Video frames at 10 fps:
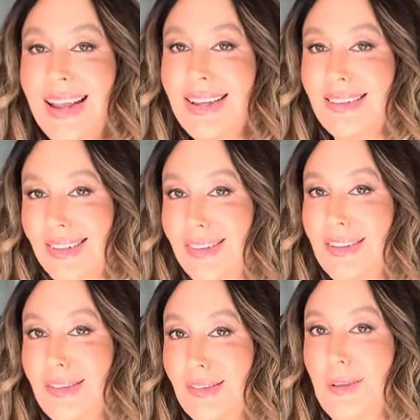It's
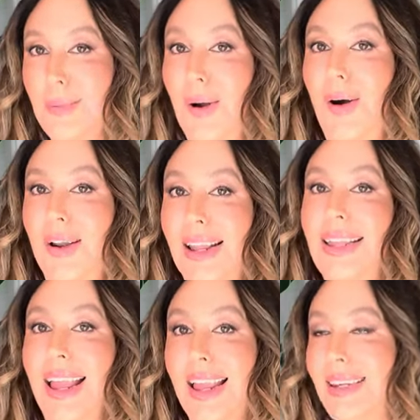actually super hot
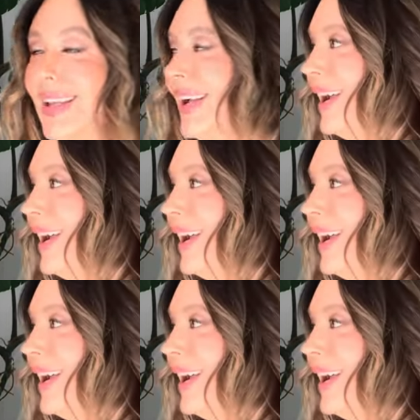again.